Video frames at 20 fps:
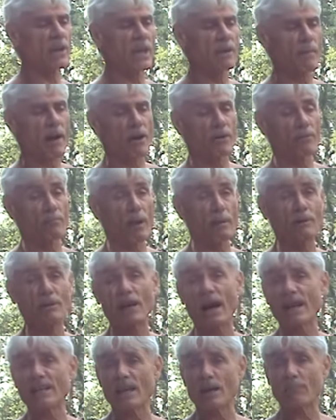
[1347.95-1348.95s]
I came out here. Maybe
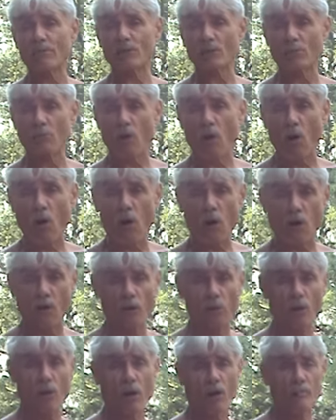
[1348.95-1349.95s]
98% raw
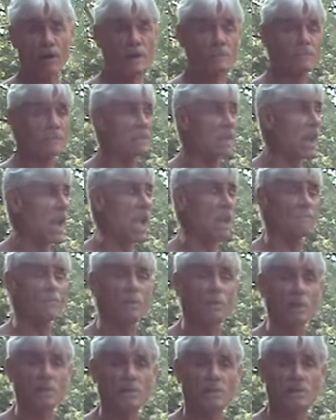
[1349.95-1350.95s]
overall, maybe. I have
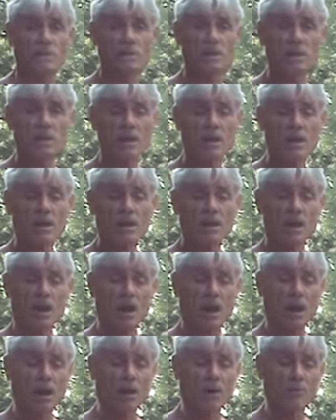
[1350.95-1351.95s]
no idea.
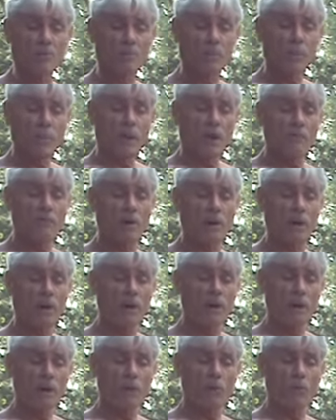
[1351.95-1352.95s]
Um,
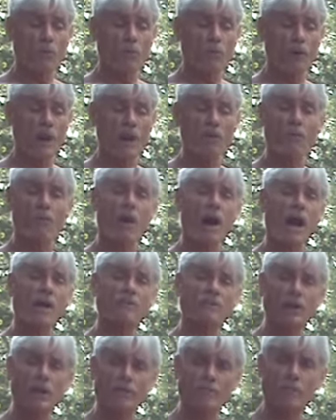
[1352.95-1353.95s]
but whenever
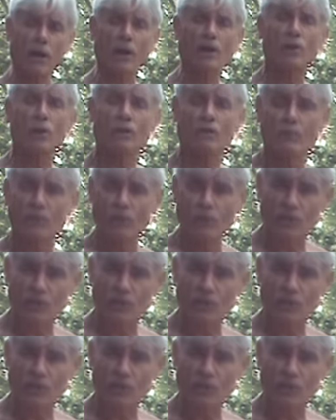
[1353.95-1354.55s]
I've done my cooked food